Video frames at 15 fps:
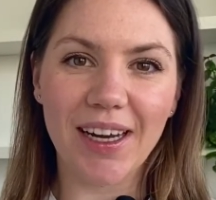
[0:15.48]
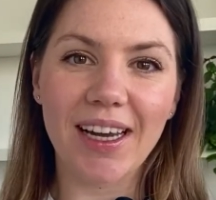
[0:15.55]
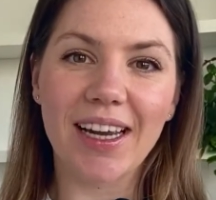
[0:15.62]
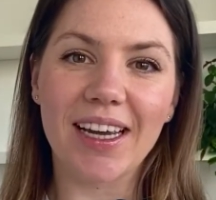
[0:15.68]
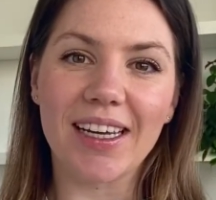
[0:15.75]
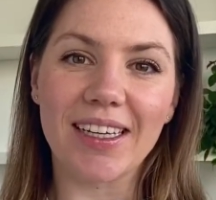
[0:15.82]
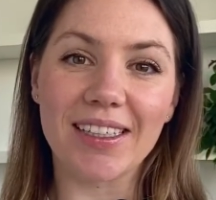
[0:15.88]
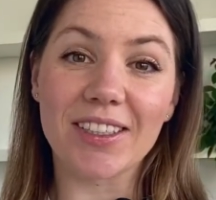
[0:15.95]

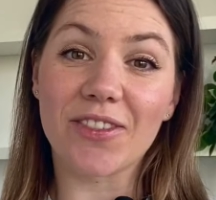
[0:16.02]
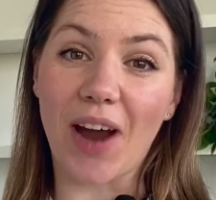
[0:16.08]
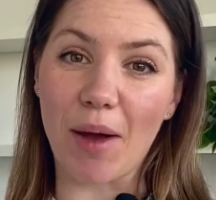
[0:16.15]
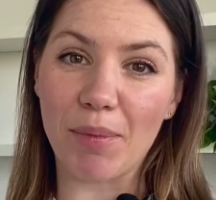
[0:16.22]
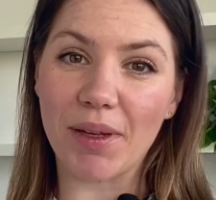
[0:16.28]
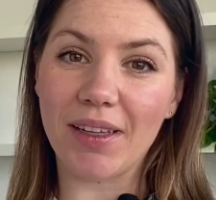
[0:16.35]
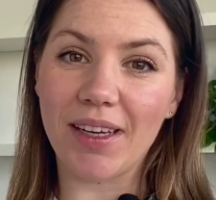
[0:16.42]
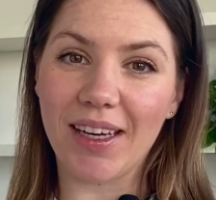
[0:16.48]
is
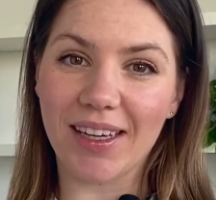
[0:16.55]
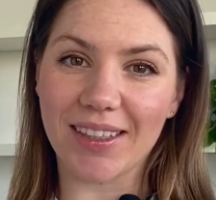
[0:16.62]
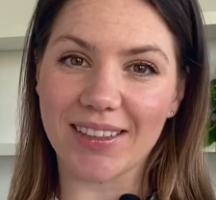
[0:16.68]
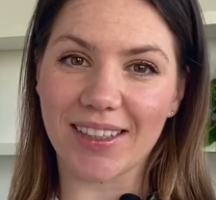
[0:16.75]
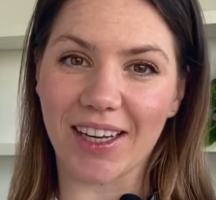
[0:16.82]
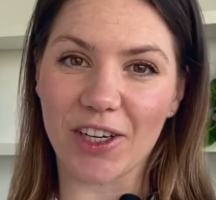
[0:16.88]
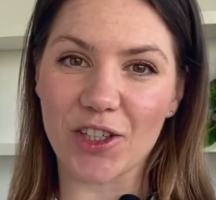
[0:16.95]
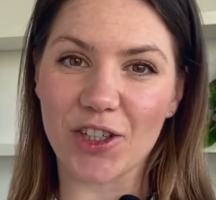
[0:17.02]
rapid knee
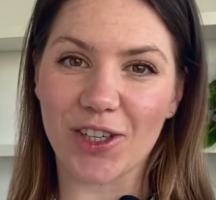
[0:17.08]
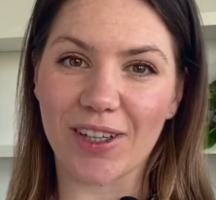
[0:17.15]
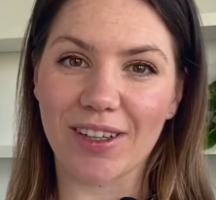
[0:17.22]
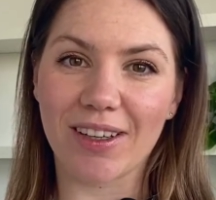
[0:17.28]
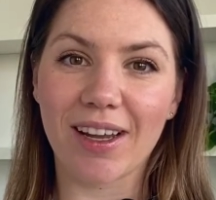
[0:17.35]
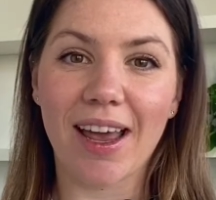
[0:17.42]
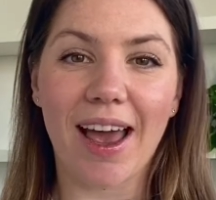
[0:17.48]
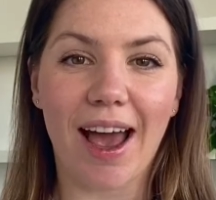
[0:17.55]
extension
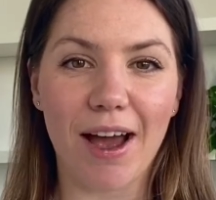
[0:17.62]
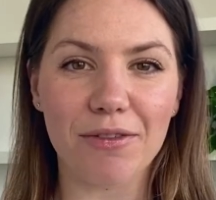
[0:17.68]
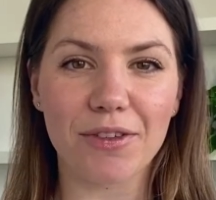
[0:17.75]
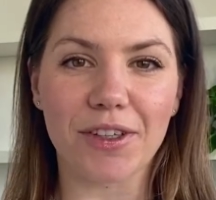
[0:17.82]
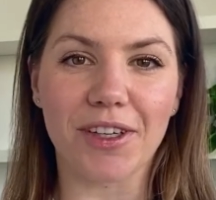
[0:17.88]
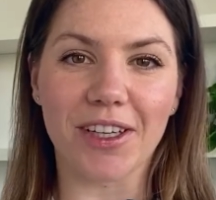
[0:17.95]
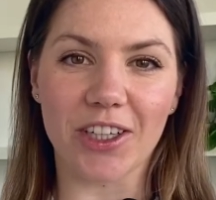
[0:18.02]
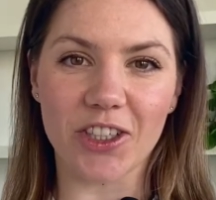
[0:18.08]

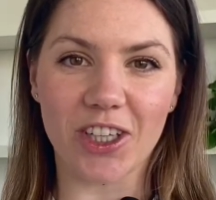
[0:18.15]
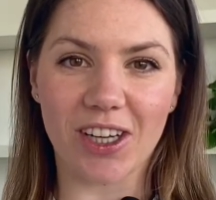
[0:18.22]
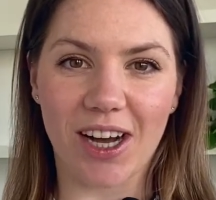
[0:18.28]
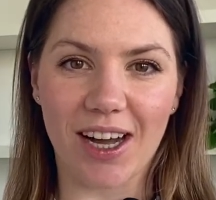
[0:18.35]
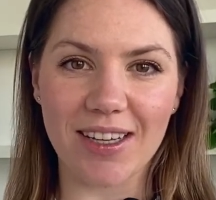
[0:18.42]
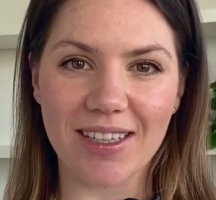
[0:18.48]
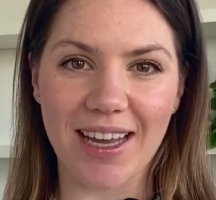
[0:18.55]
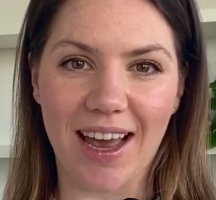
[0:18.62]
after initial
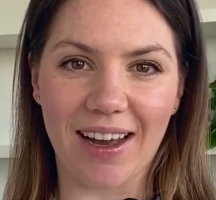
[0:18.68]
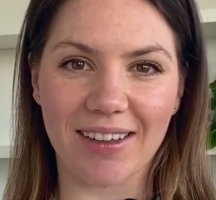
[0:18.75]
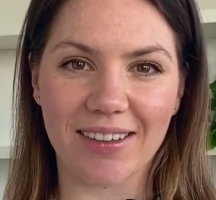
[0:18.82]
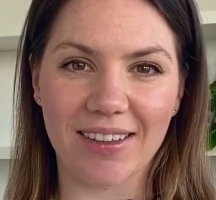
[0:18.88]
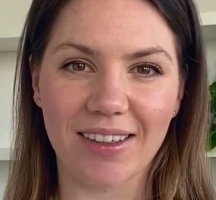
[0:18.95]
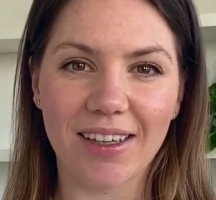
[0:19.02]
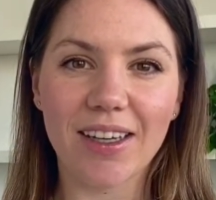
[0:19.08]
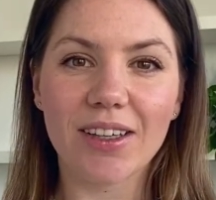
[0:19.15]

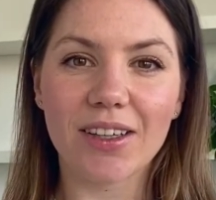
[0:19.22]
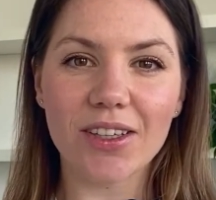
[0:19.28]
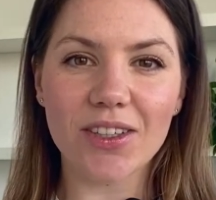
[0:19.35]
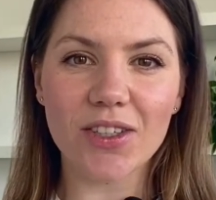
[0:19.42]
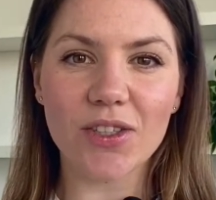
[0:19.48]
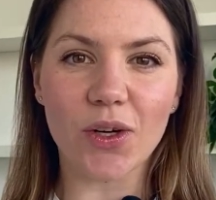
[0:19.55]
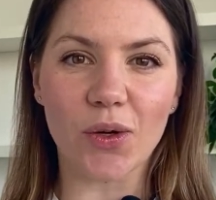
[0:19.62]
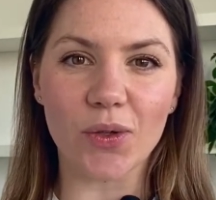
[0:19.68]
contact. This
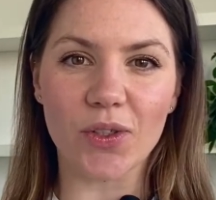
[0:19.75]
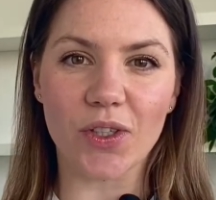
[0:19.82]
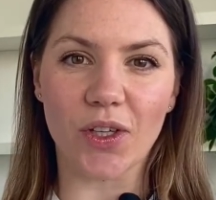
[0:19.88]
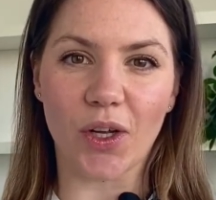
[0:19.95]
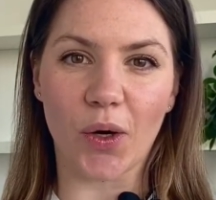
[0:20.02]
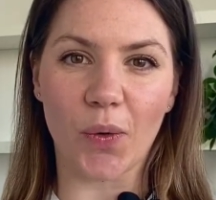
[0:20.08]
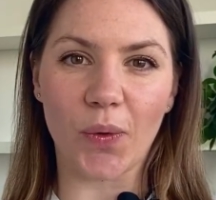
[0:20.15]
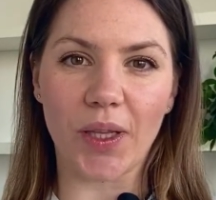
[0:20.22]
is also
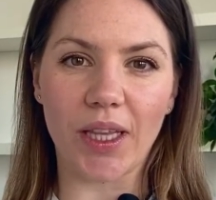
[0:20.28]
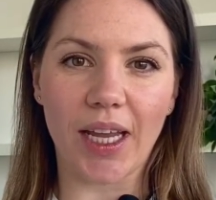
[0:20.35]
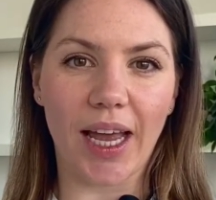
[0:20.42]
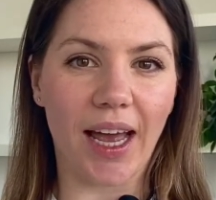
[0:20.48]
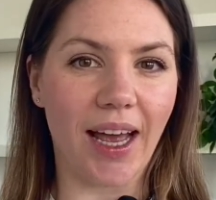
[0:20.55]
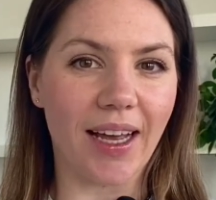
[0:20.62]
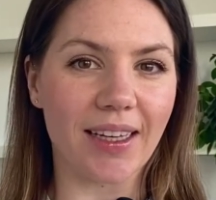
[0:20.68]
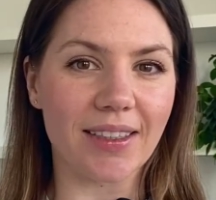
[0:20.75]
known
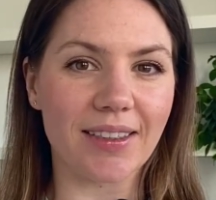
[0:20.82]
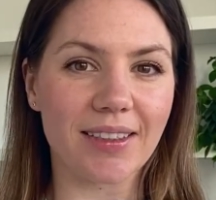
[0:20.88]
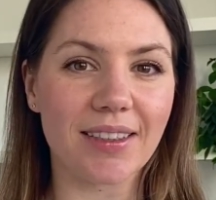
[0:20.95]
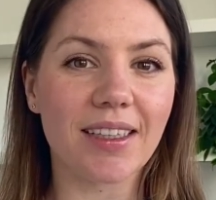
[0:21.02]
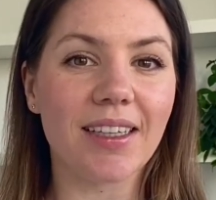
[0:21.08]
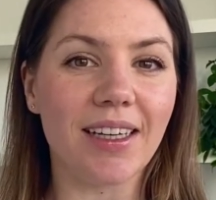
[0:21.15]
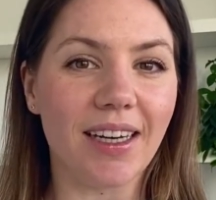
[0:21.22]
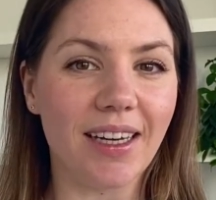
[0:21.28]
as
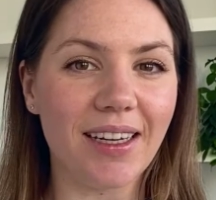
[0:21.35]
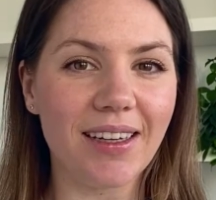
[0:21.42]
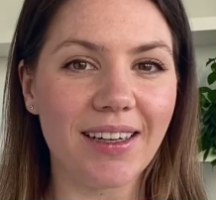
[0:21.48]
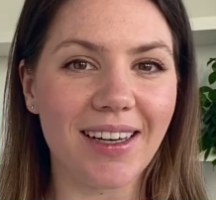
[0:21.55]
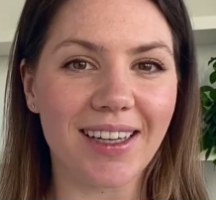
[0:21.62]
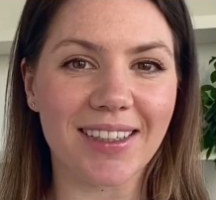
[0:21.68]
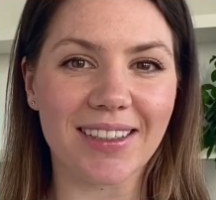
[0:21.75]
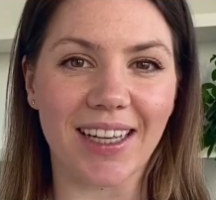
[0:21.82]
knee
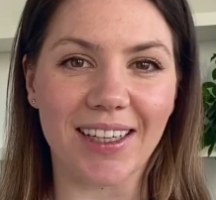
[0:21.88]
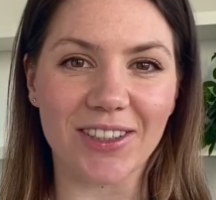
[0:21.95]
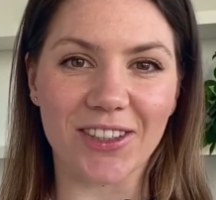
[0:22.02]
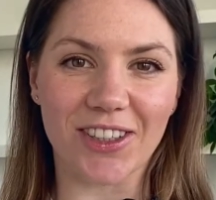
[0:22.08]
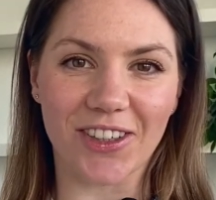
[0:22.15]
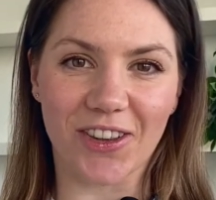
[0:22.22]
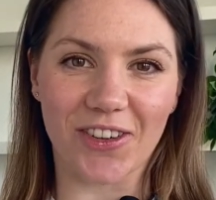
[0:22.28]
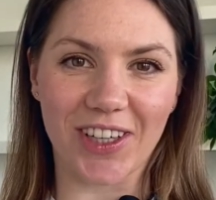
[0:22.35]

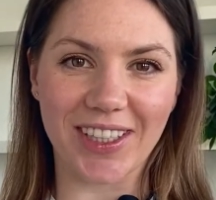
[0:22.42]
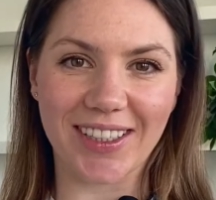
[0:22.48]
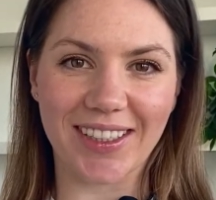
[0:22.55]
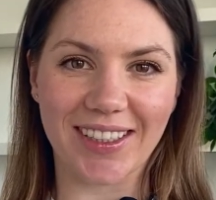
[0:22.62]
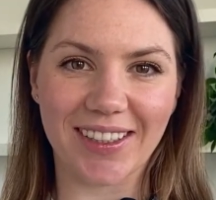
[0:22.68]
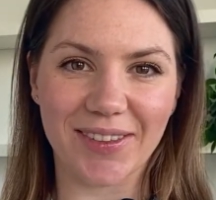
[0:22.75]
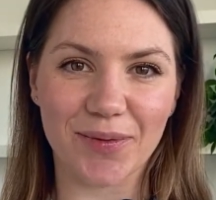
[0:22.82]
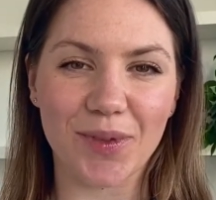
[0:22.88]
extensor
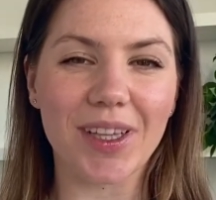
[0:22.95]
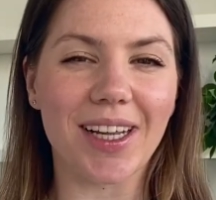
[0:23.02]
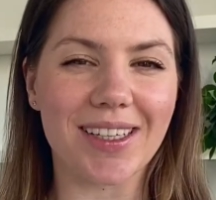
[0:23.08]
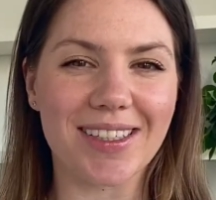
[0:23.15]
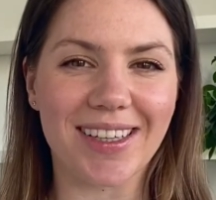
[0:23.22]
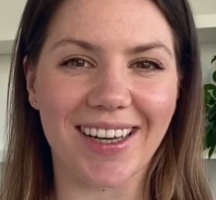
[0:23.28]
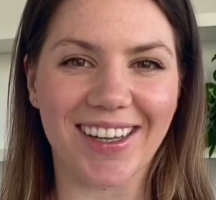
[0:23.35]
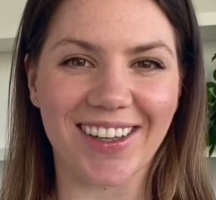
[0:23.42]
thrust. Let's take a